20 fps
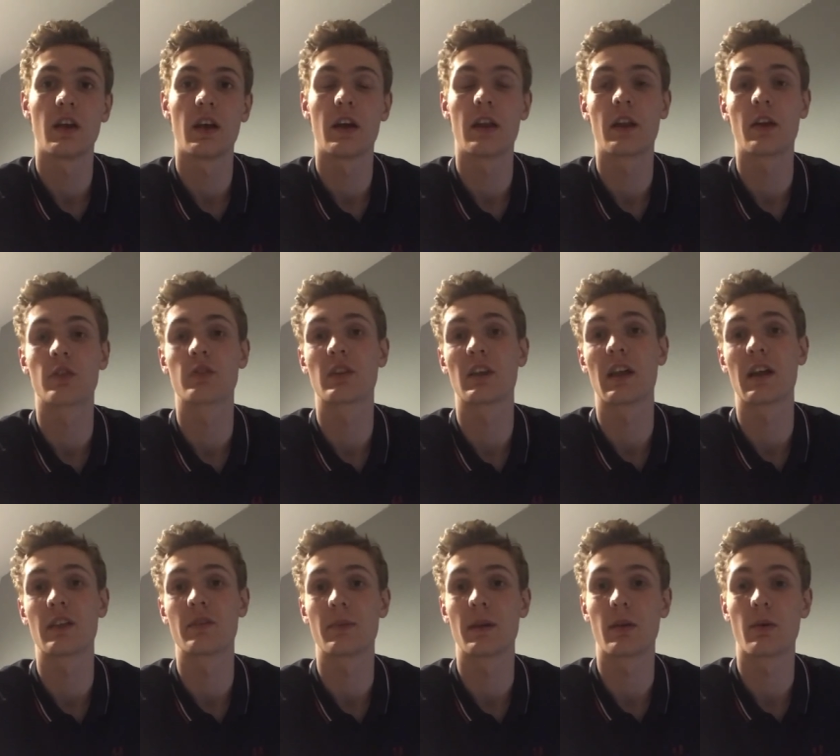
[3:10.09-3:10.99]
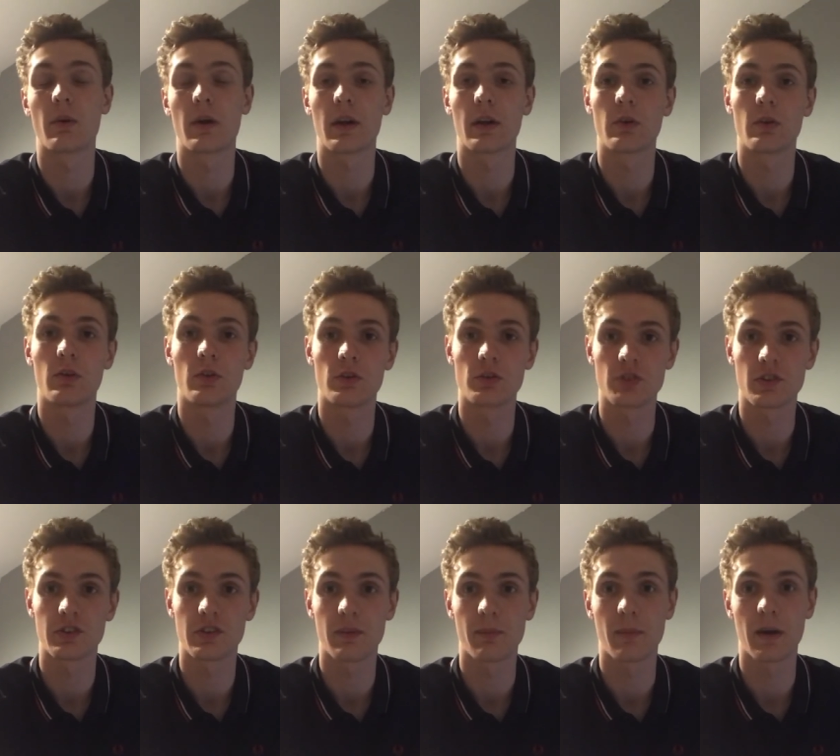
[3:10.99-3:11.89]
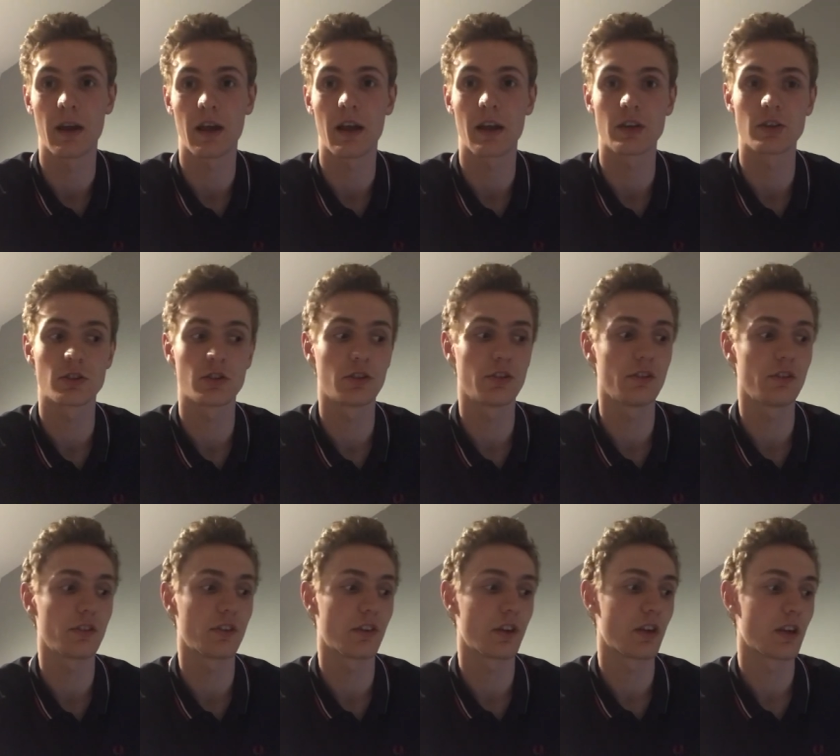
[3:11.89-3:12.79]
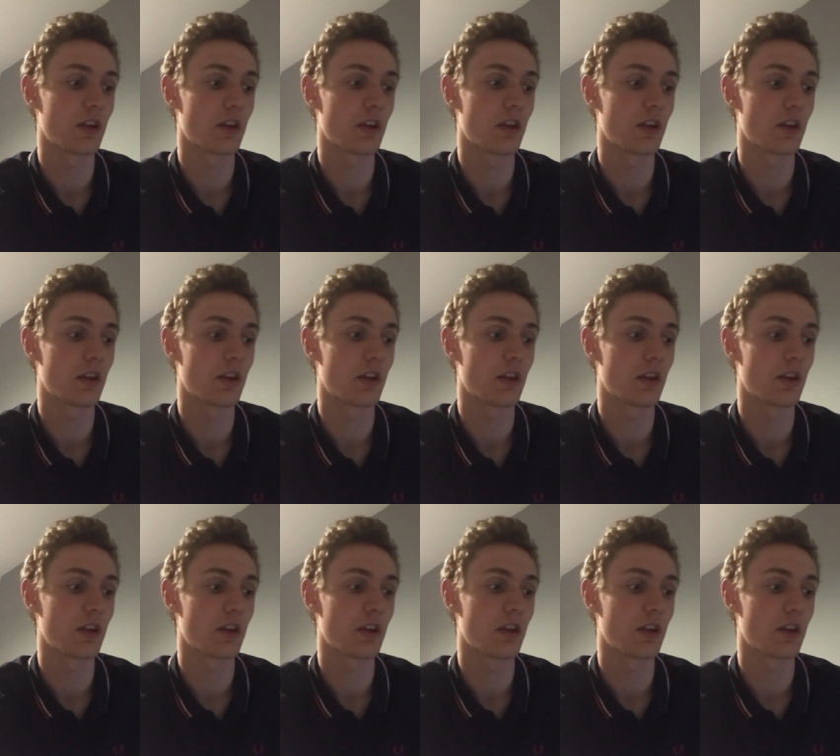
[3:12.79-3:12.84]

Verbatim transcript: and I also like to be quite cautious in my actions